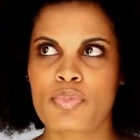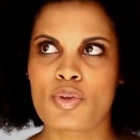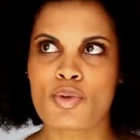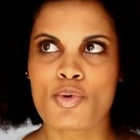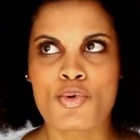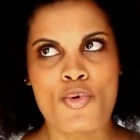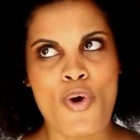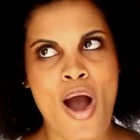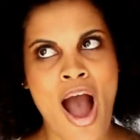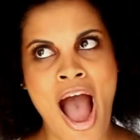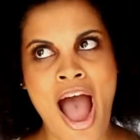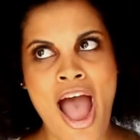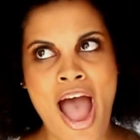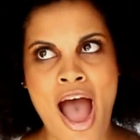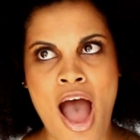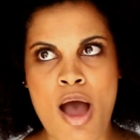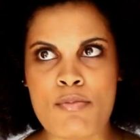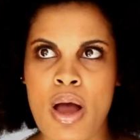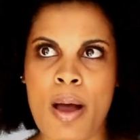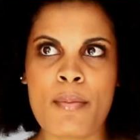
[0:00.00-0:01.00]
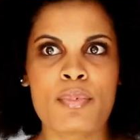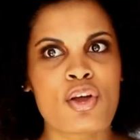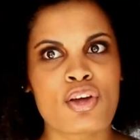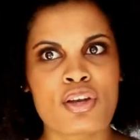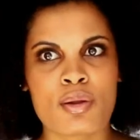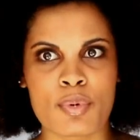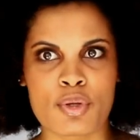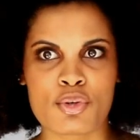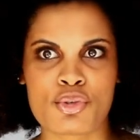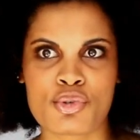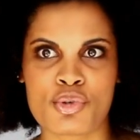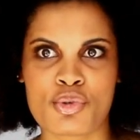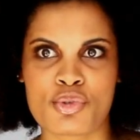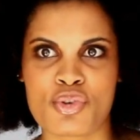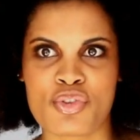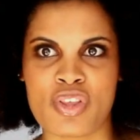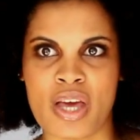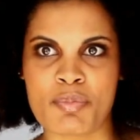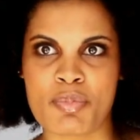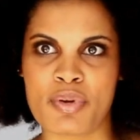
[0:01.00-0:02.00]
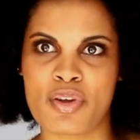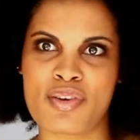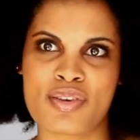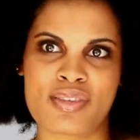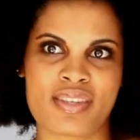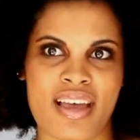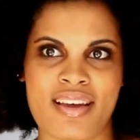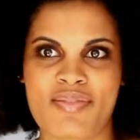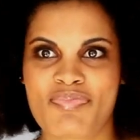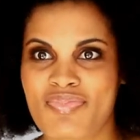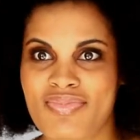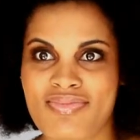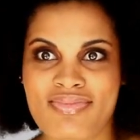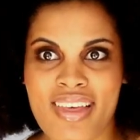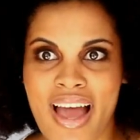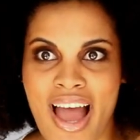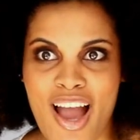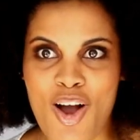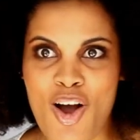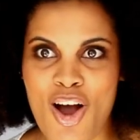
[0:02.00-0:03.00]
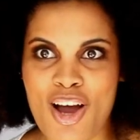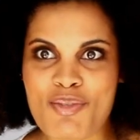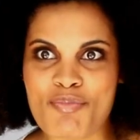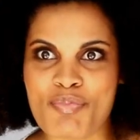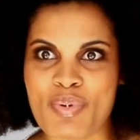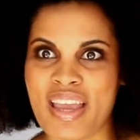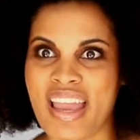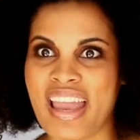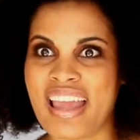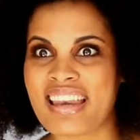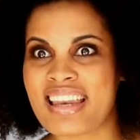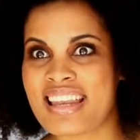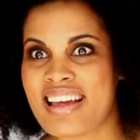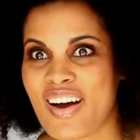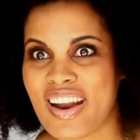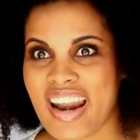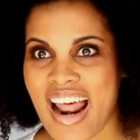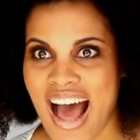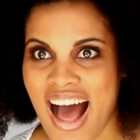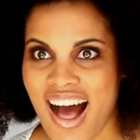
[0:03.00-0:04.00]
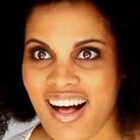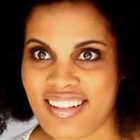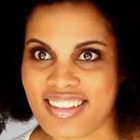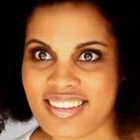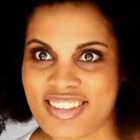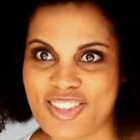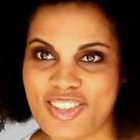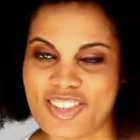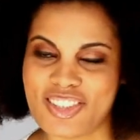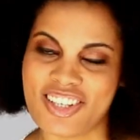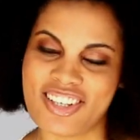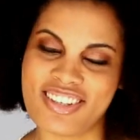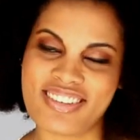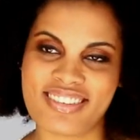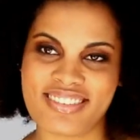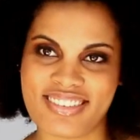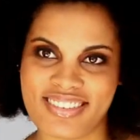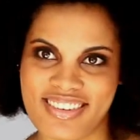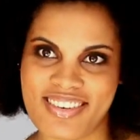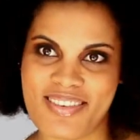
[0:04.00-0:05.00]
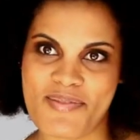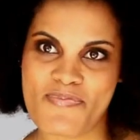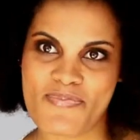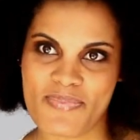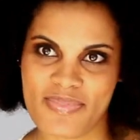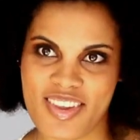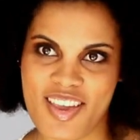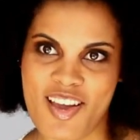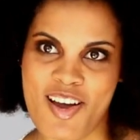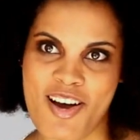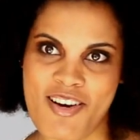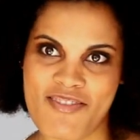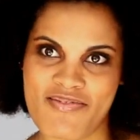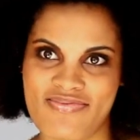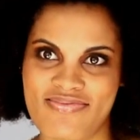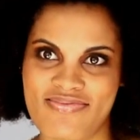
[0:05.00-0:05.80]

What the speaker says: who I am, I'm gonna be true to that, because I can't be anyone else, you know? Yeah.